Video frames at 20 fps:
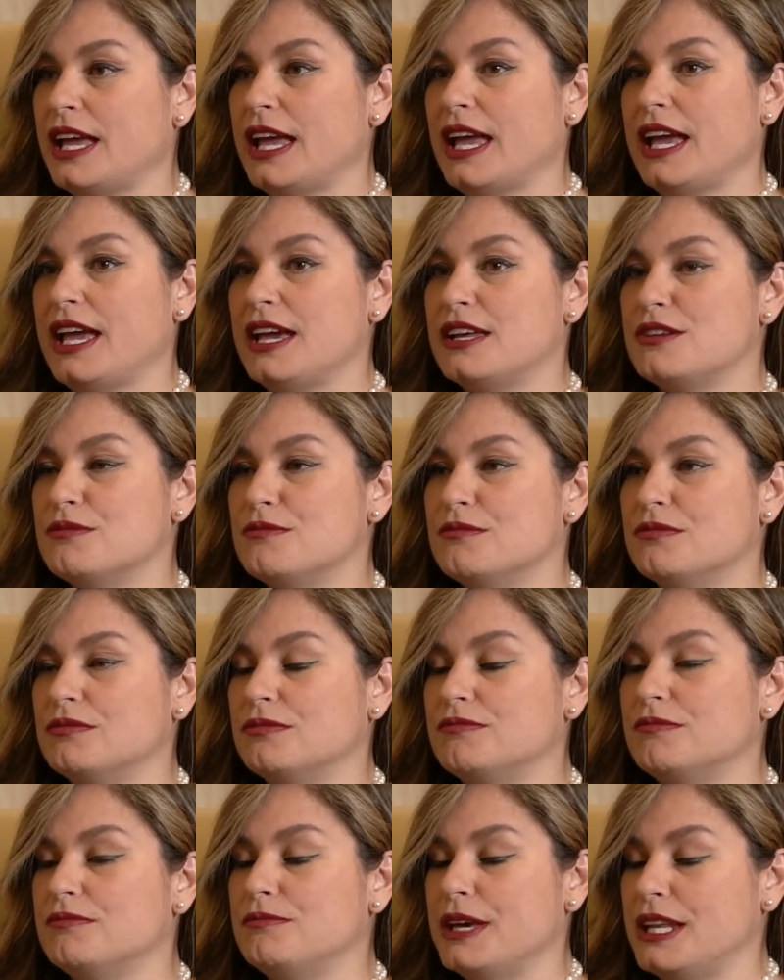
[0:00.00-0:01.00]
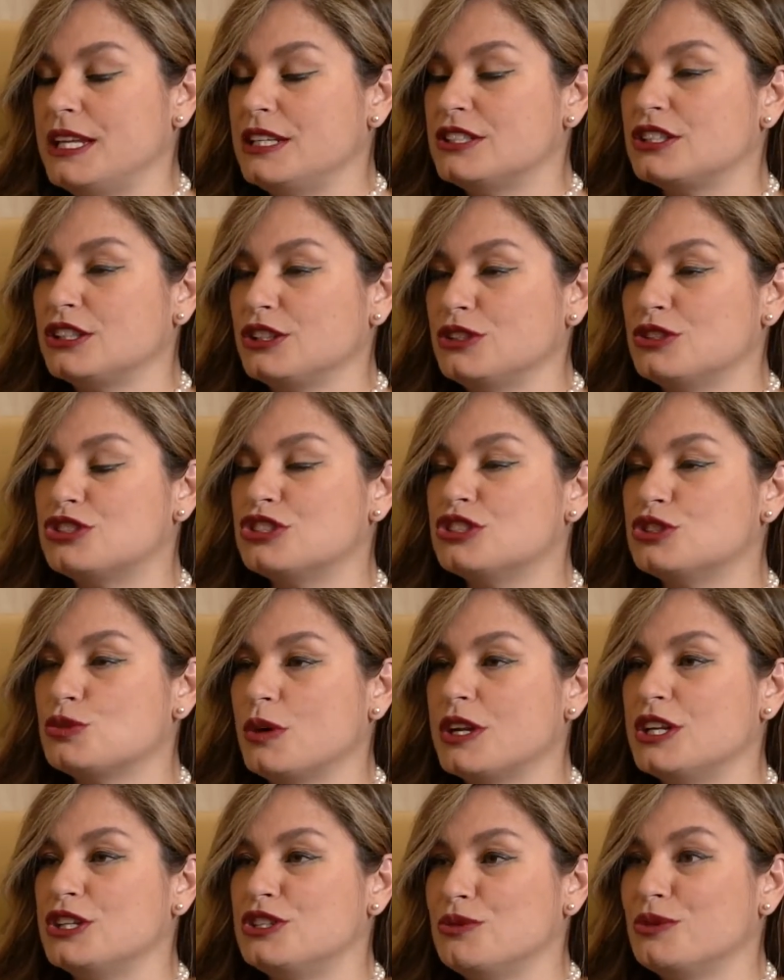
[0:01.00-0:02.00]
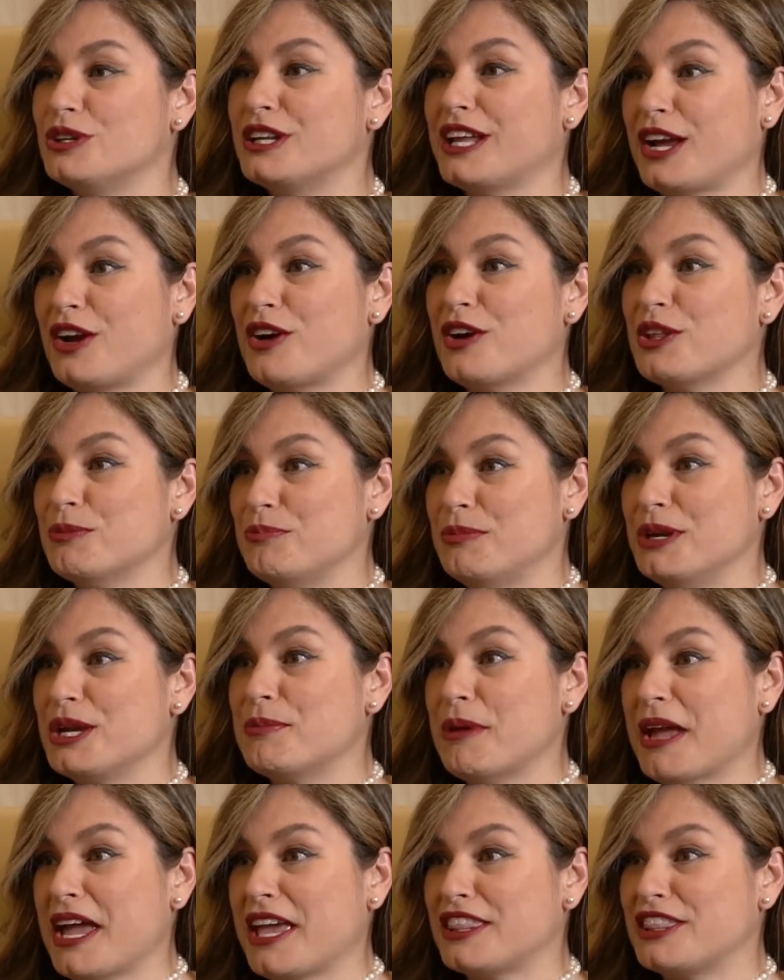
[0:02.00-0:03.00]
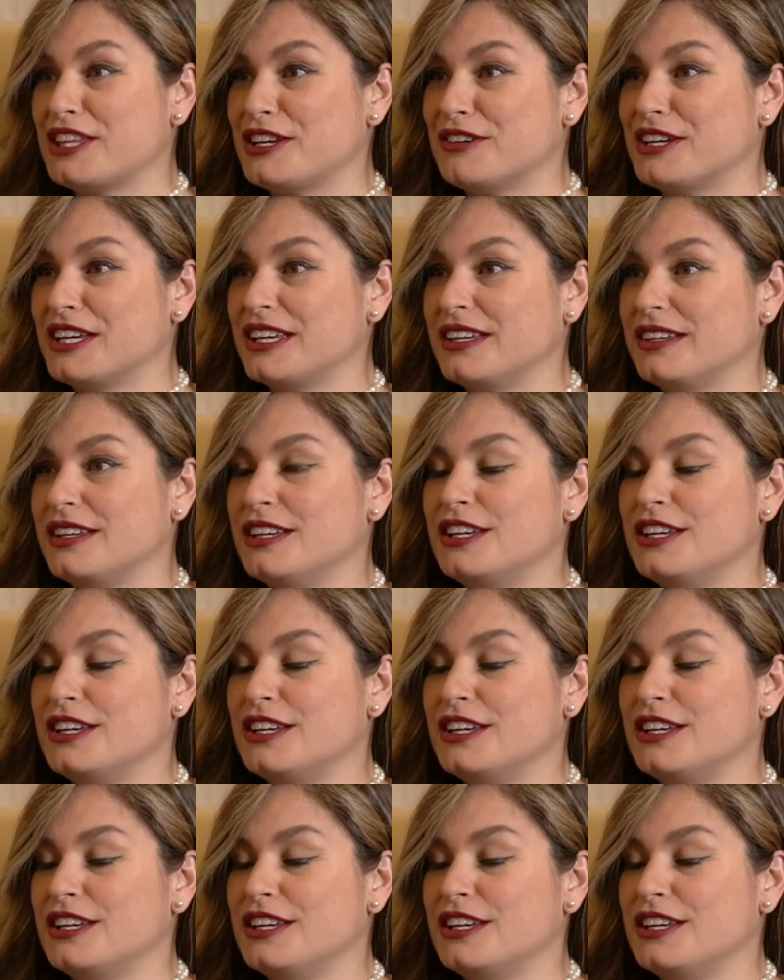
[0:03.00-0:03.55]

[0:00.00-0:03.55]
And many solutions want to do what I call the Big Bang Theory.